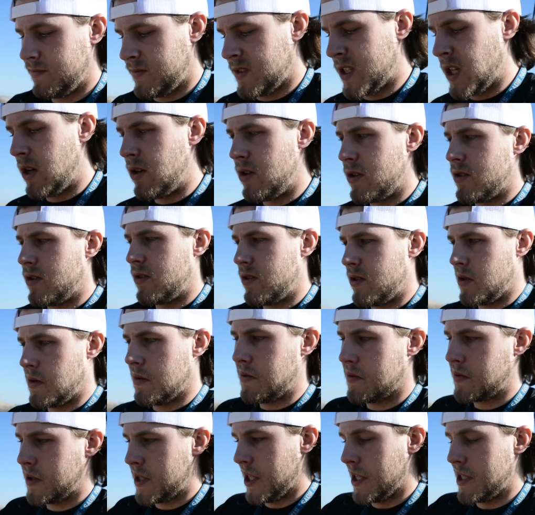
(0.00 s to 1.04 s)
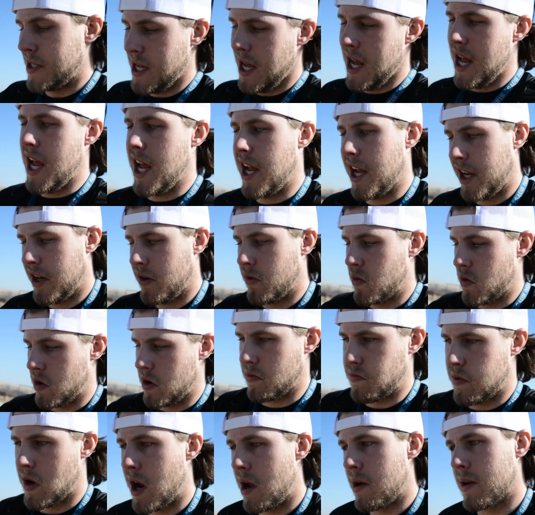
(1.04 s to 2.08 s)
total today, we're
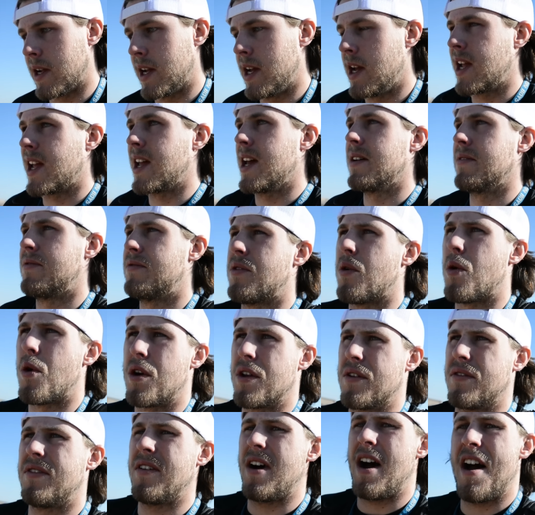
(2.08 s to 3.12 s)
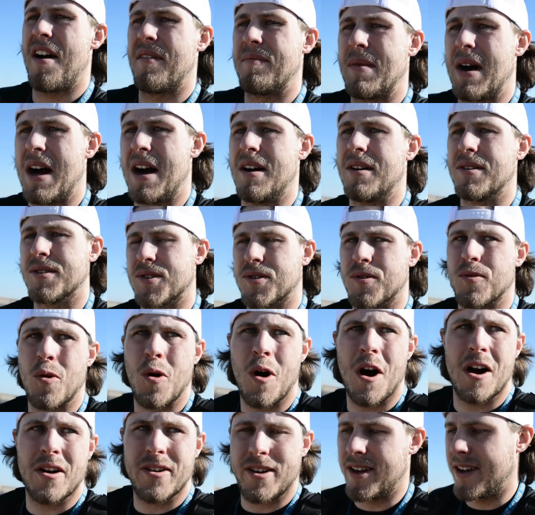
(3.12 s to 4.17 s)
probably gonna get 4 to 5 miles of
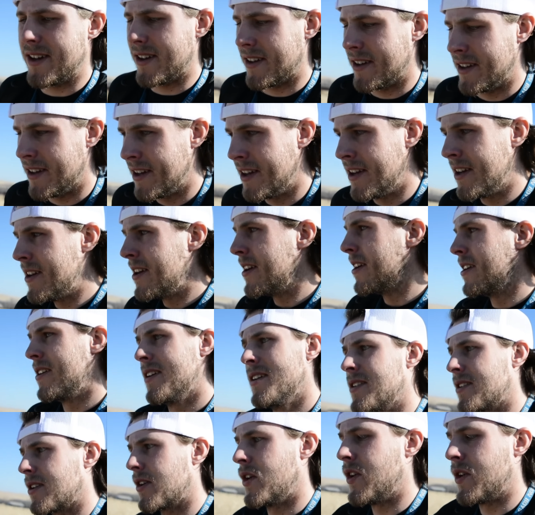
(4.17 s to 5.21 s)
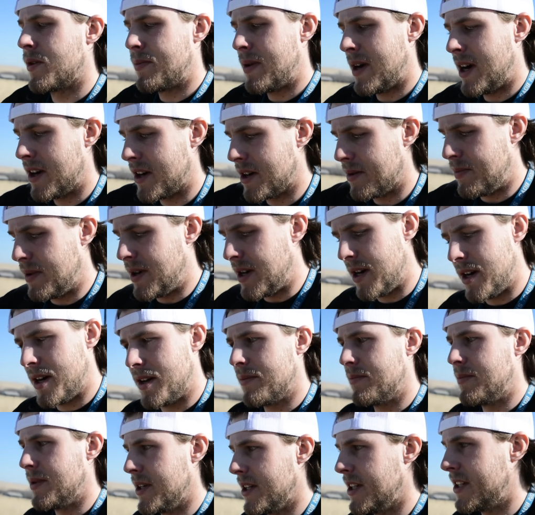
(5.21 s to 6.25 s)
walking, going pond to
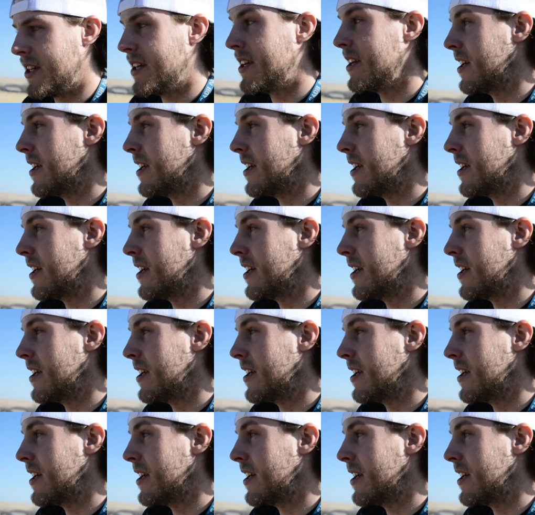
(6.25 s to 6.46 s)
pond, but